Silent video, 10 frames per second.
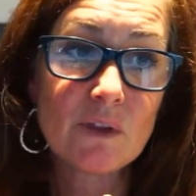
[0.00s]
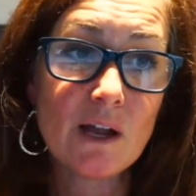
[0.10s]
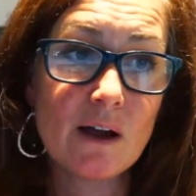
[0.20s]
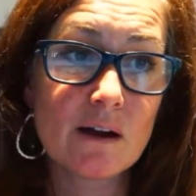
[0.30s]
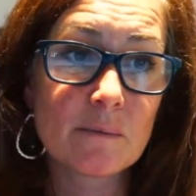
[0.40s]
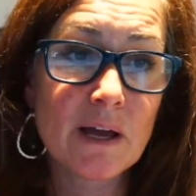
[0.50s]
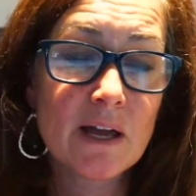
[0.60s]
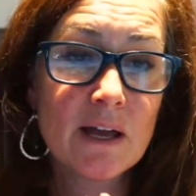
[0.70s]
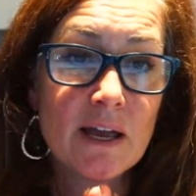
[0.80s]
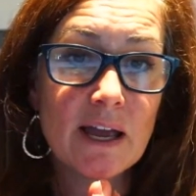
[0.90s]
Um,
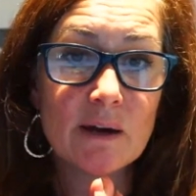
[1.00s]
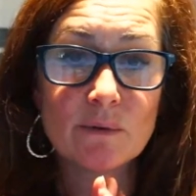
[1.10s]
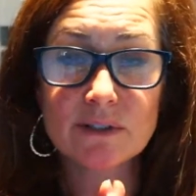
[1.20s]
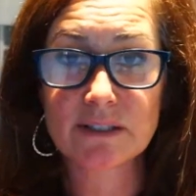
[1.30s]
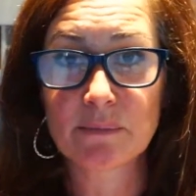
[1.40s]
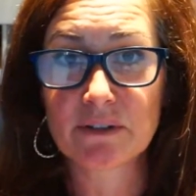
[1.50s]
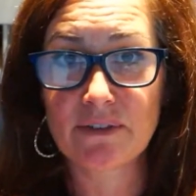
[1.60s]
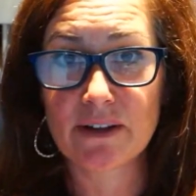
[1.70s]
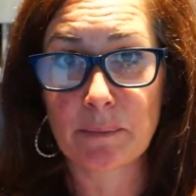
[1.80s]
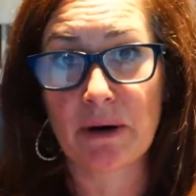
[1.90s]
it will
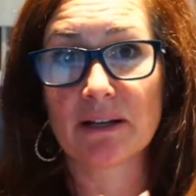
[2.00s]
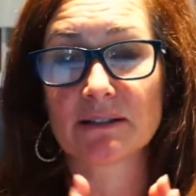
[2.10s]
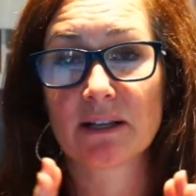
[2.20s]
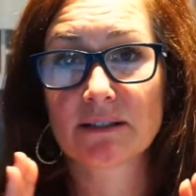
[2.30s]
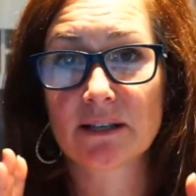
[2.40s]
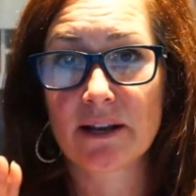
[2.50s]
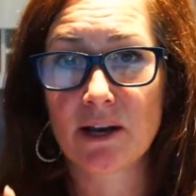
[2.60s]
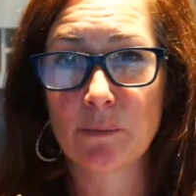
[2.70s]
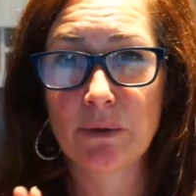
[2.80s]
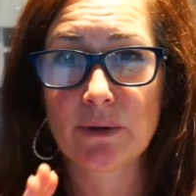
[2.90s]
simplify the process and
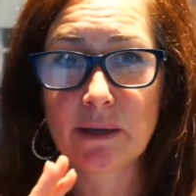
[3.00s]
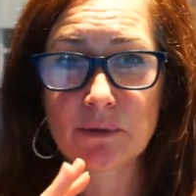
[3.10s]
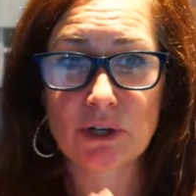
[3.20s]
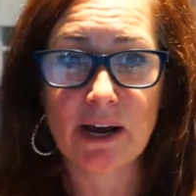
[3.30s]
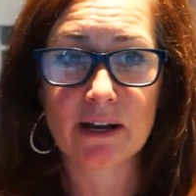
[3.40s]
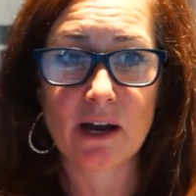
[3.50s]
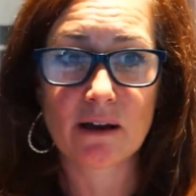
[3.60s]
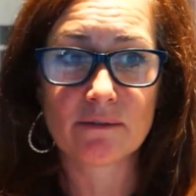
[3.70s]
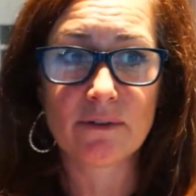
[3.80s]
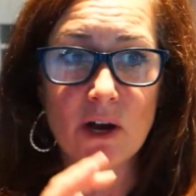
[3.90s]
help you keep track
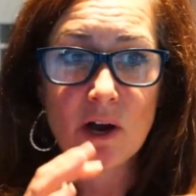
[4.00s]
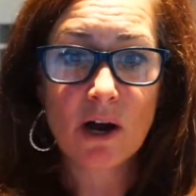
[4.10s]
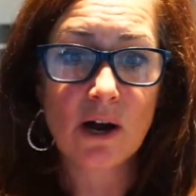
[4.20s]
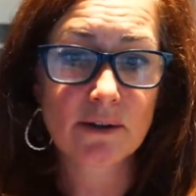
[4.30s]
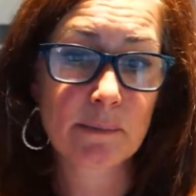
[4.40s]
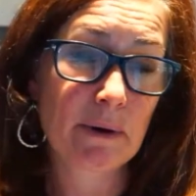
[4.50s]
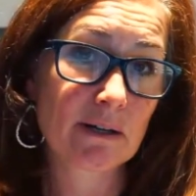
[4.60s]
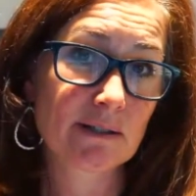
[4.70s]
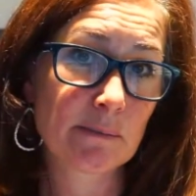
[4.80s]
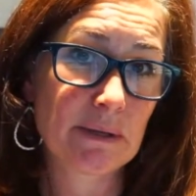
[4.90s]
of all the
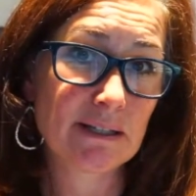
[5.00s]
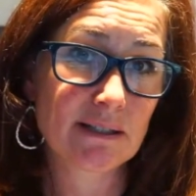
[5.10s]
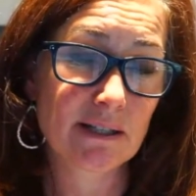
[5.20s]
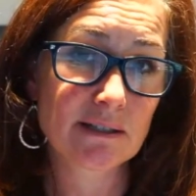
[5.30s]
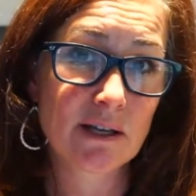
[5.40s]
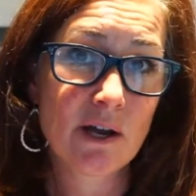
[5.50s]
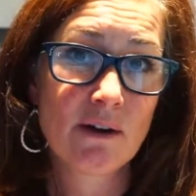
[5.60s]
parts and pieces.